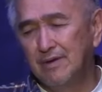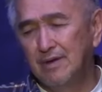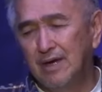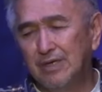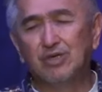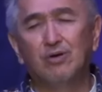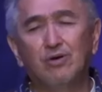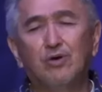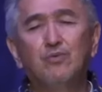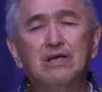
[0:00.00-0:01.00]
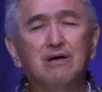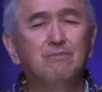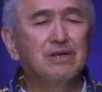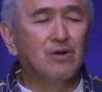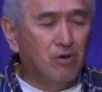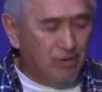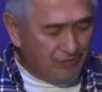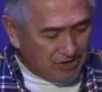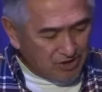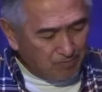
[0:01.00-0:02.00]
And so, Lord, we commit all
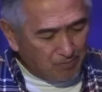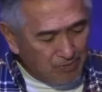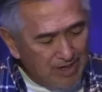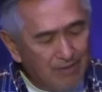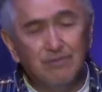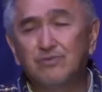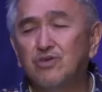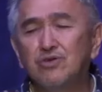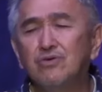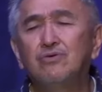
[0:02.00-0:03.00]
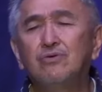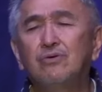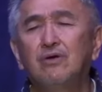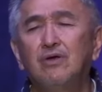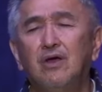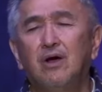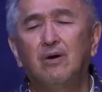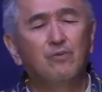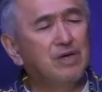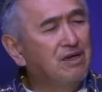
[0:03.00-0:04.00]
this prayer unto you
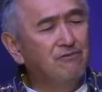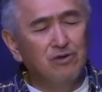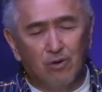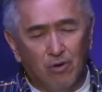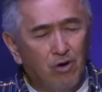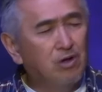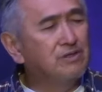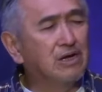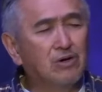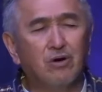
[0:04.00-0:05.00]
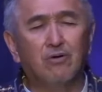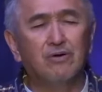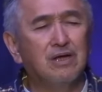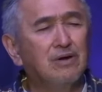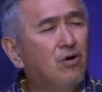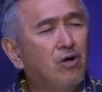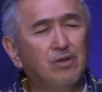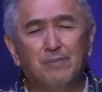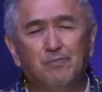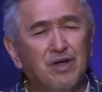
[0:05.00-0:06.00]
and we give you all the glory and all
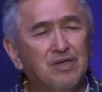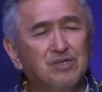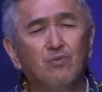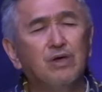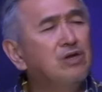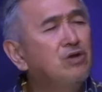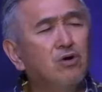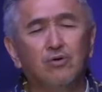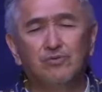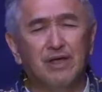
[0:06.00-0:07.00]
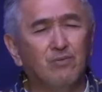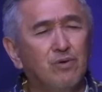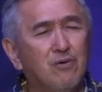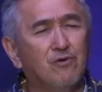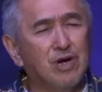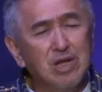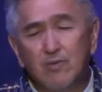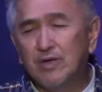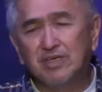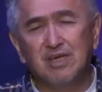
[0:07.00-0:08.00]
the praise. And we know that we have already
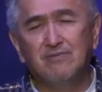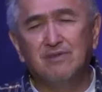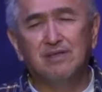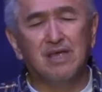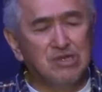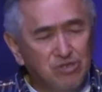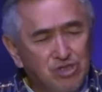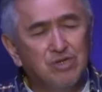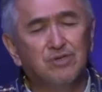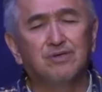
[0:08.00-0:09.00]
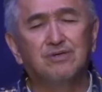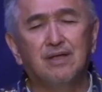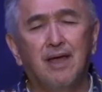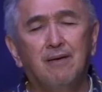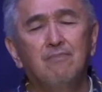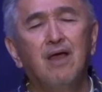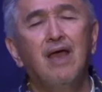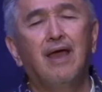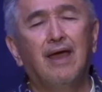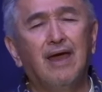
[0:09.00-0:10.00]
received it in Jesus' name.
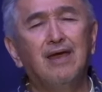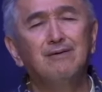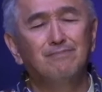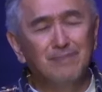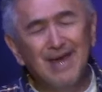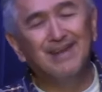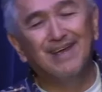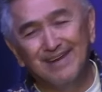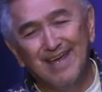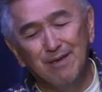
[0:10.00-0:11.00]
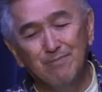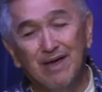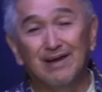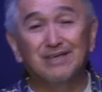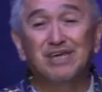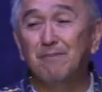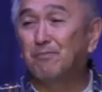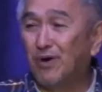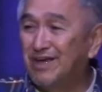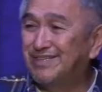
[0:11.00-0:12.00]
Amen and amen. Let's give
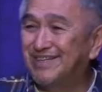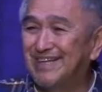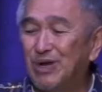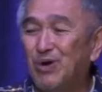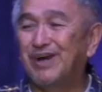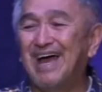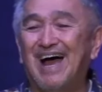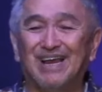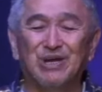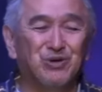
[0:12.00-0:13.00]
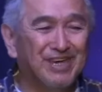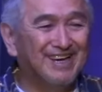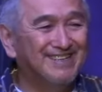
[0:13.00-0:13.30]
praise to the Lord. Hallelujah.